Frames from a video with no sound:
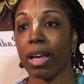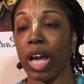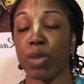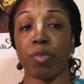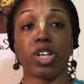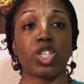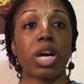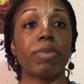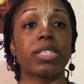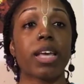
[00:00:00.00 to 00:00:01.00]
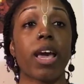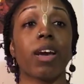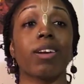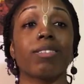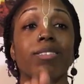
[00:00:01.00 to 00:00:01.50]
And Parshuram is
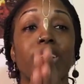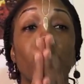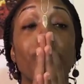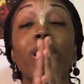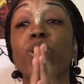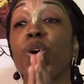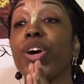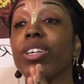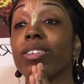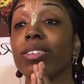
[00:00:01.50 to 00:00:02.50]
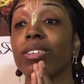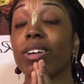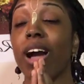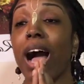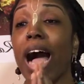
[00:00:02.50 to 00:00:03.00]
saying, "Oh my Lord,
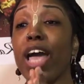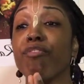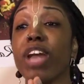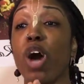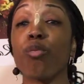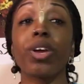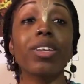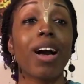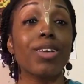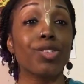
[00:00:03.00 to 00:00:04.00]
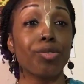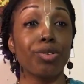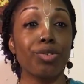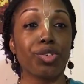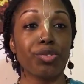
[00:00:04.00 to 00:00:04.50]
I have now realized who you
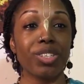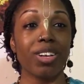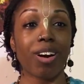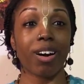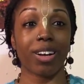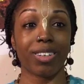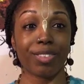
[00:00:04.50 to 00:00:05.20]
truly are.